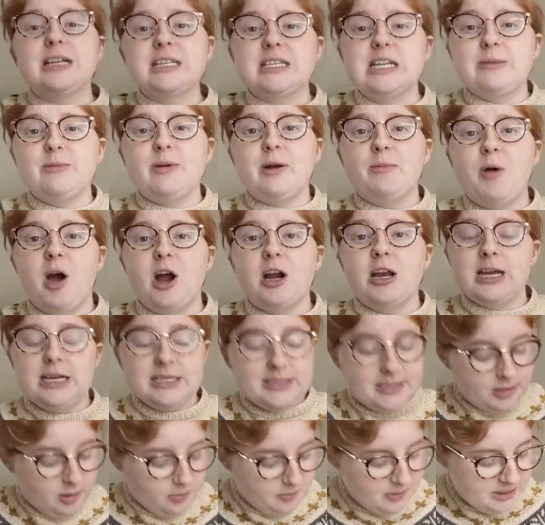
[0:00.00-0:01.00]
next time I
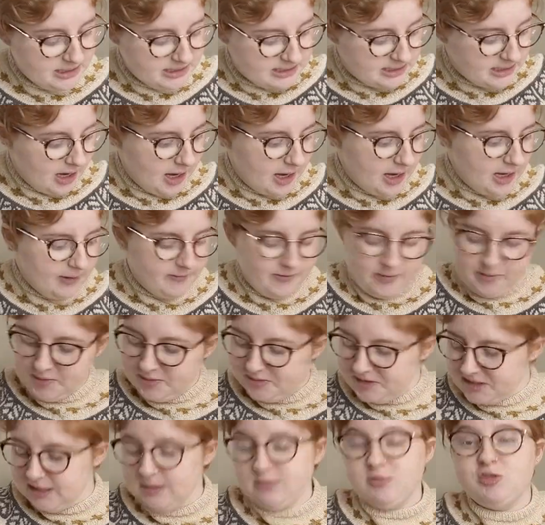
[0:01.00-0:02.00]
podcast, it'll be done. If I'm
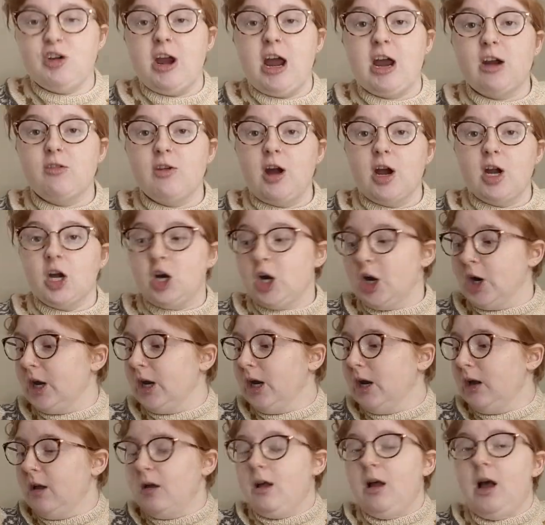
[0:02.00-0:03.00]
on the same track record,
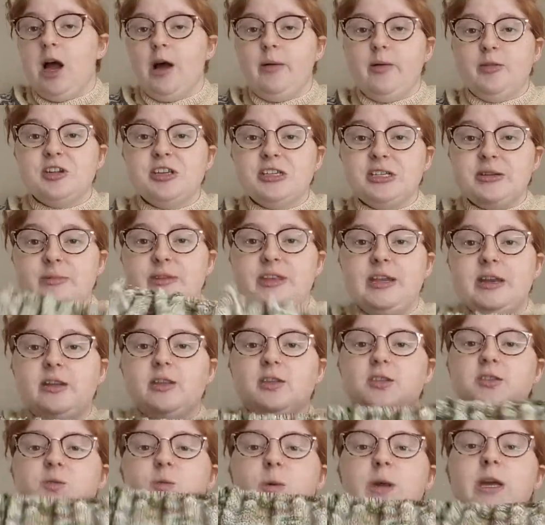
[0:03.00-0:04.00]
I'll get done by the end
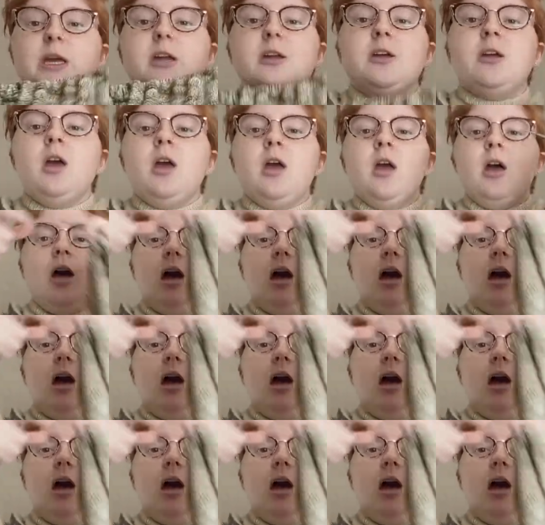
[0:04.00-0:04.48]
of this week.